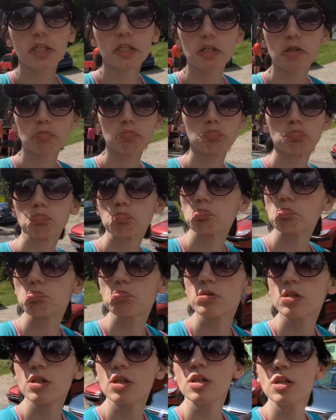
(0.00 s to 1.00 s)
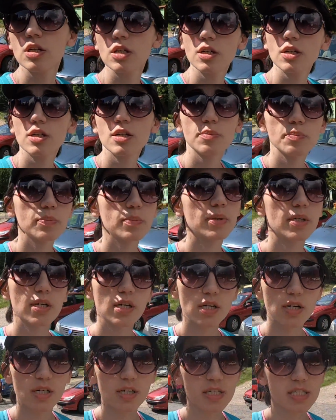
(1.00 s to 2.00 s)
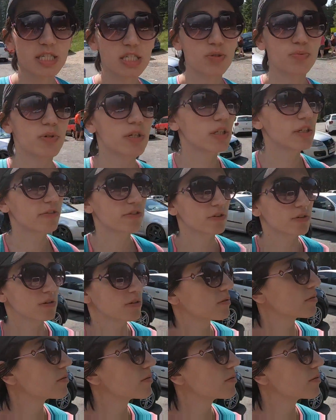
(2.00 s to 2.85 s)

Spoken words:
is, but it's really full.